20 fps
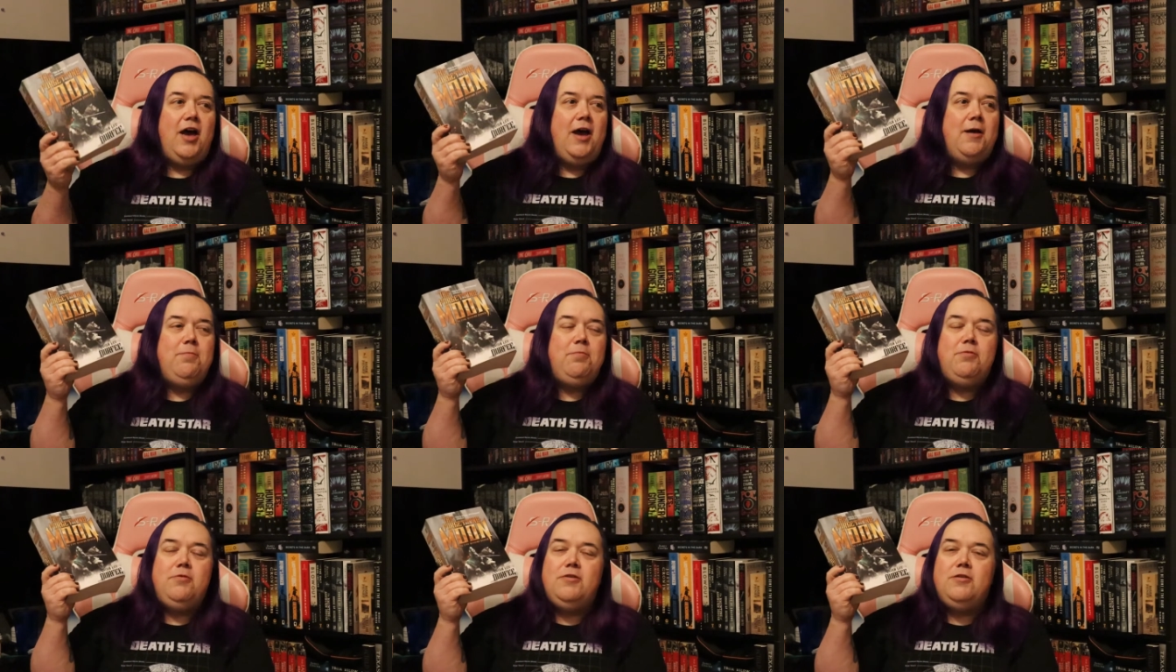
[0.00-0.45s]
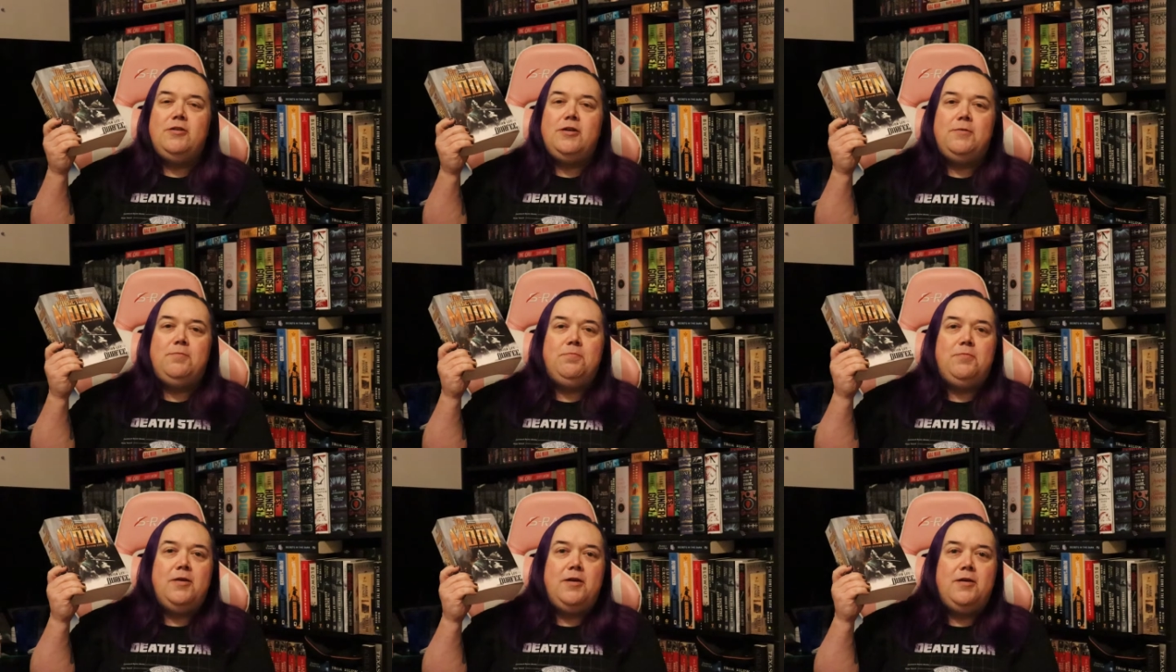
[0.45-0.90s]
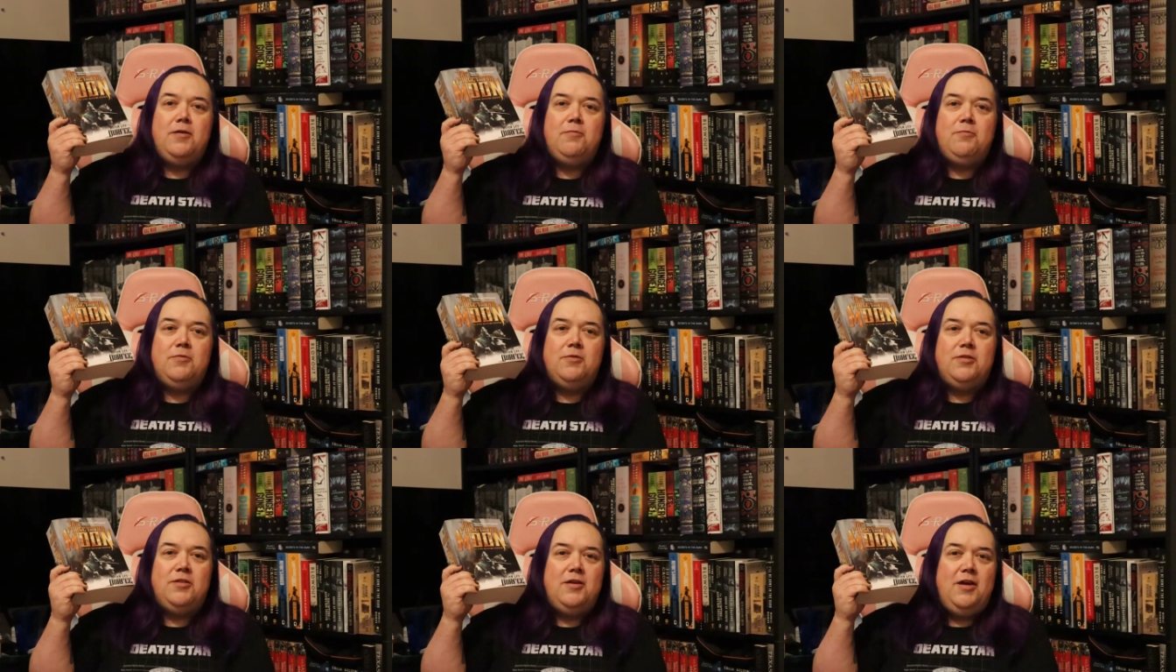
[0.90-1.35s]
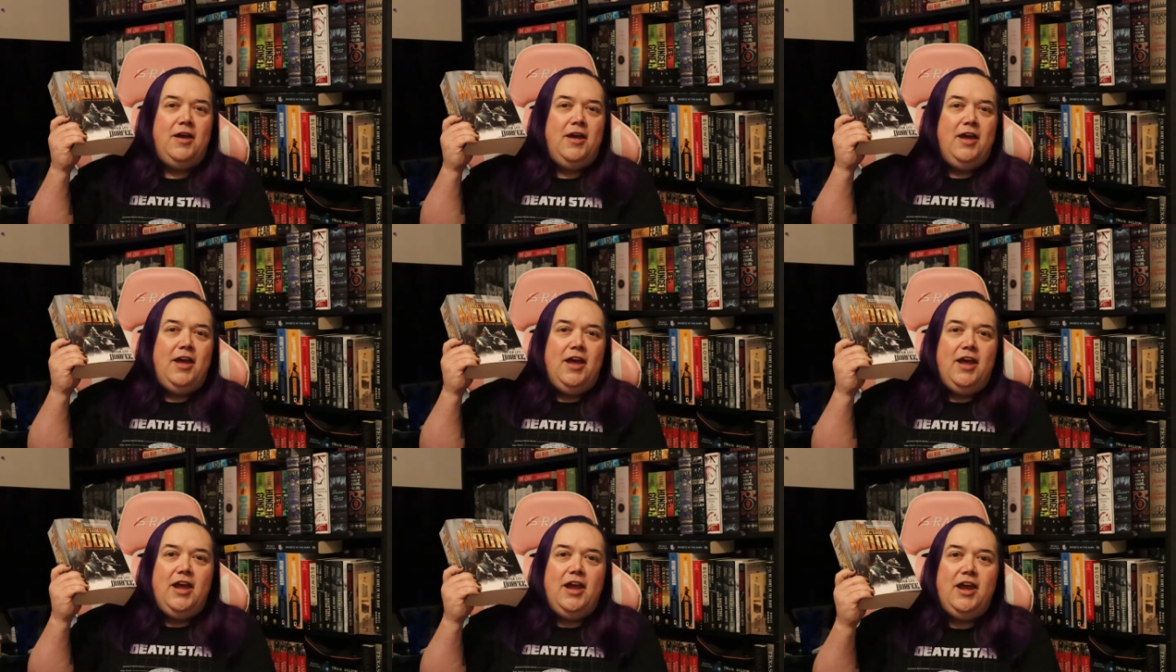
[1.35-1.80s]
I put it up there with
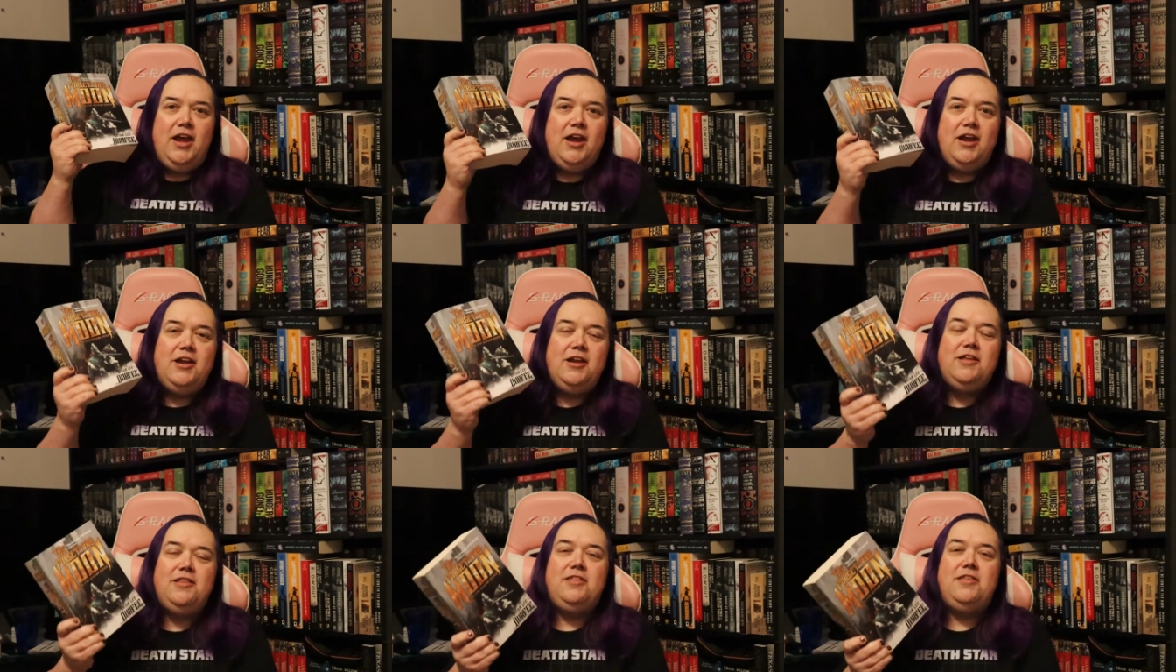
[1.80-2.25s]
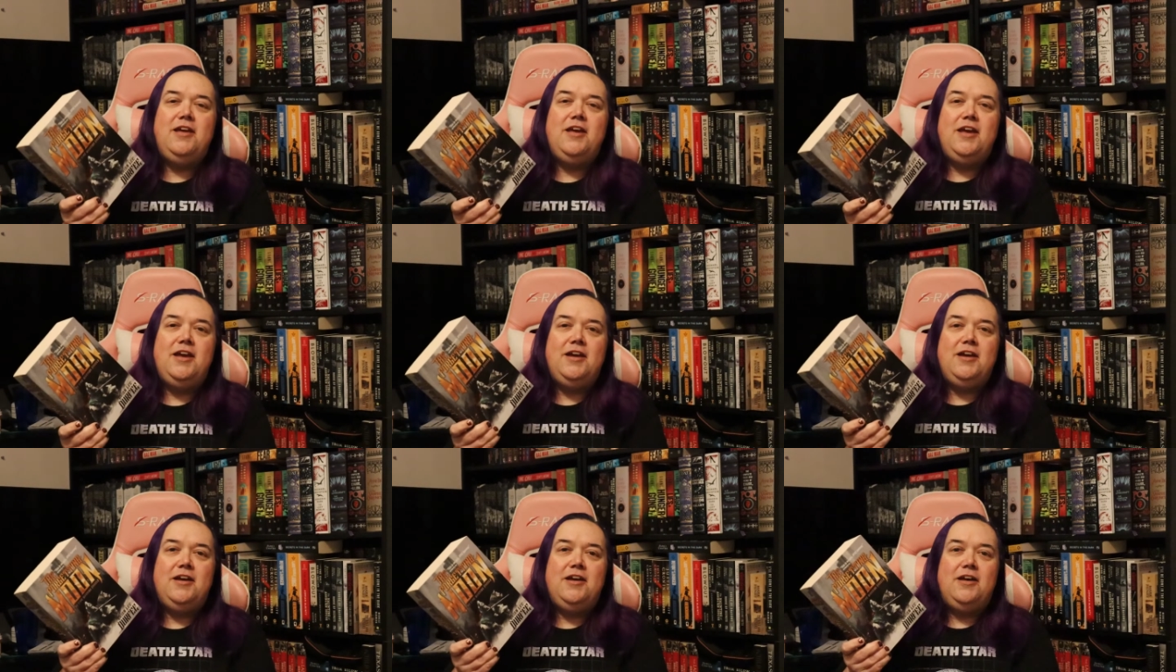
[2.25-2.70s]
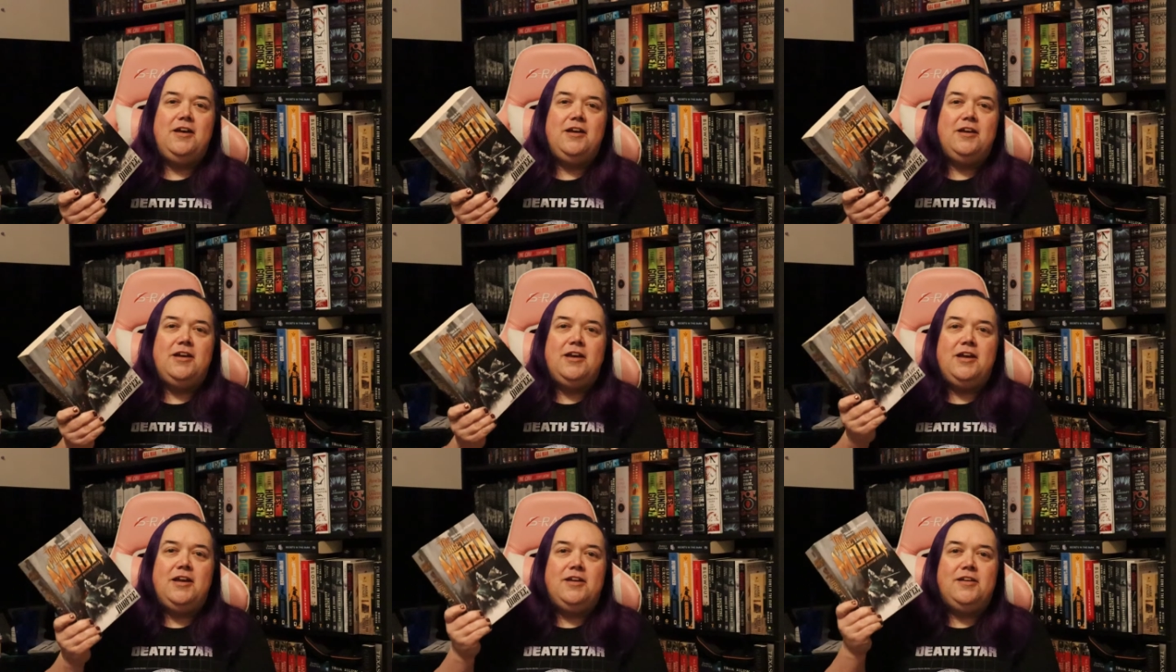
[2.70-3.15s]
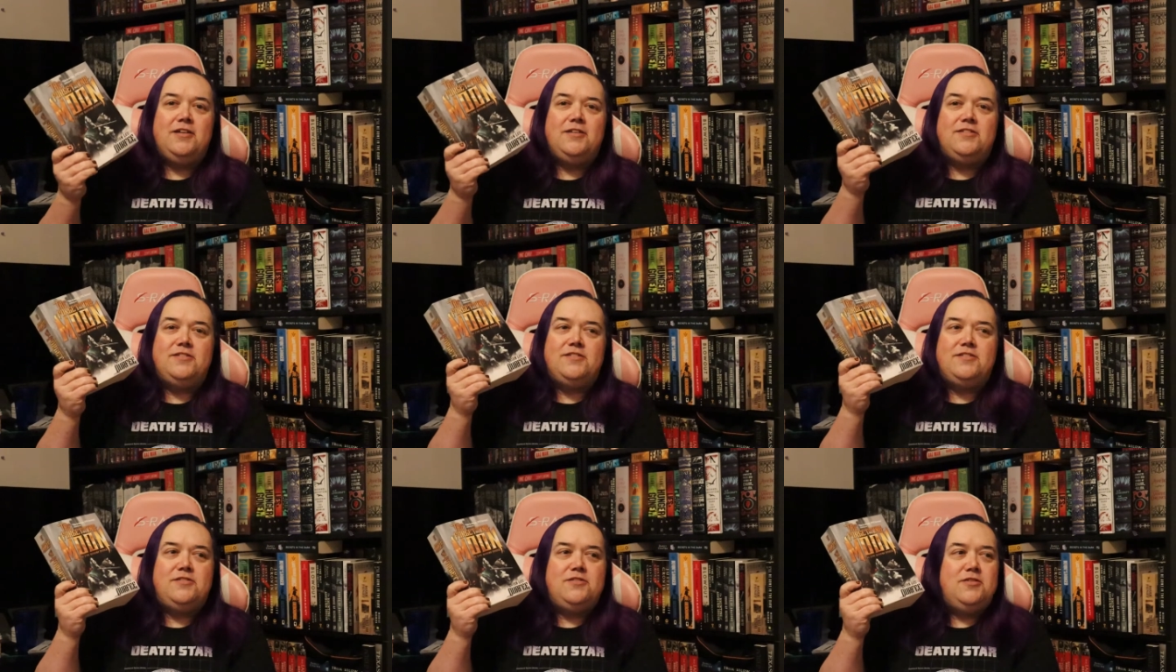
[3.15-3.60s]
anything
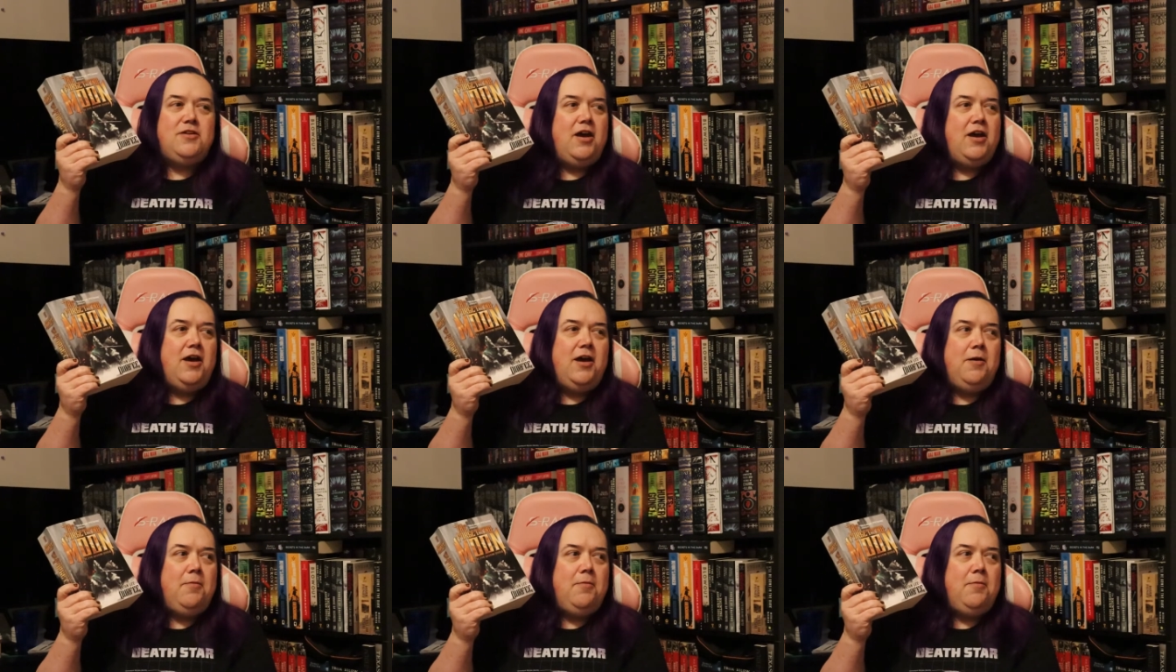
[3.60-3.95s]
against